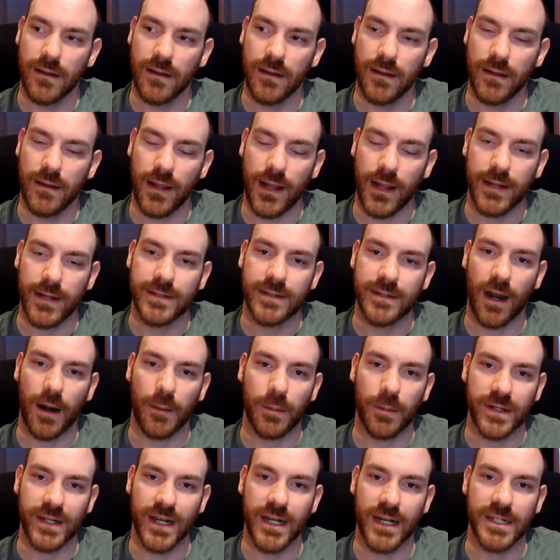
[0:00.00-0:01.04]

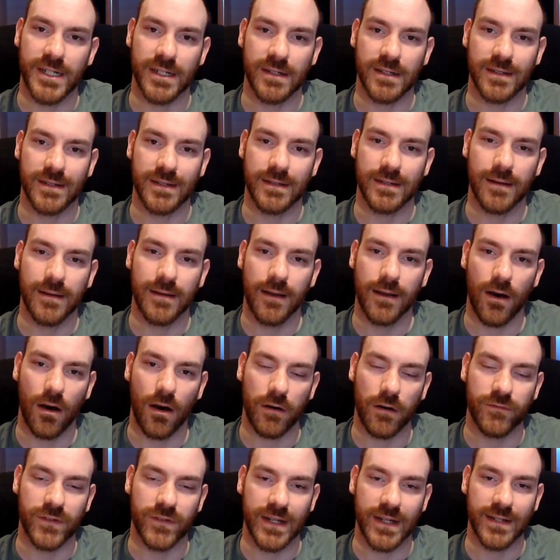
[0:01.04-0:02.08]
interpretations
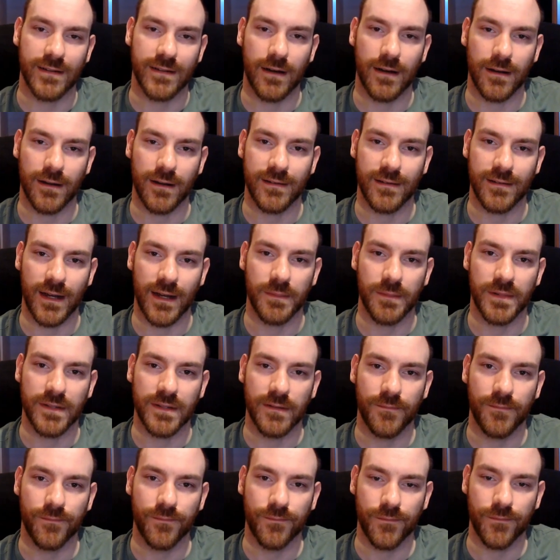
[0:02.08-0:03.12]
of these archetypes,
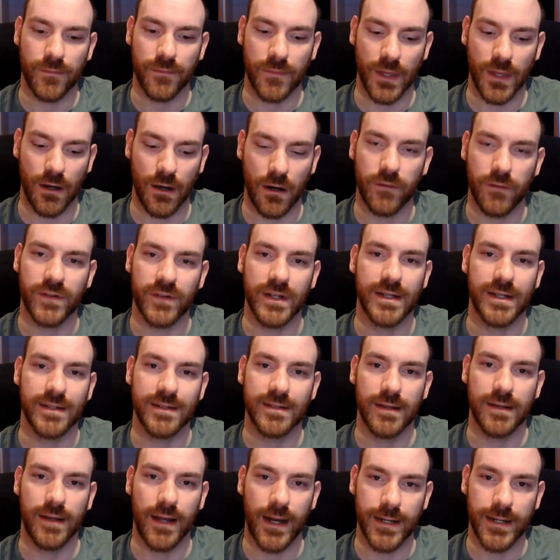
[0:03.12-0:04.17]
of these
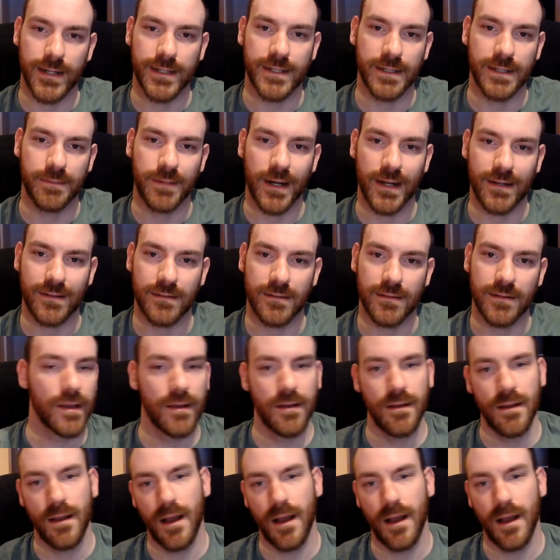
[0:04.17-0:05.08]
energy patterns.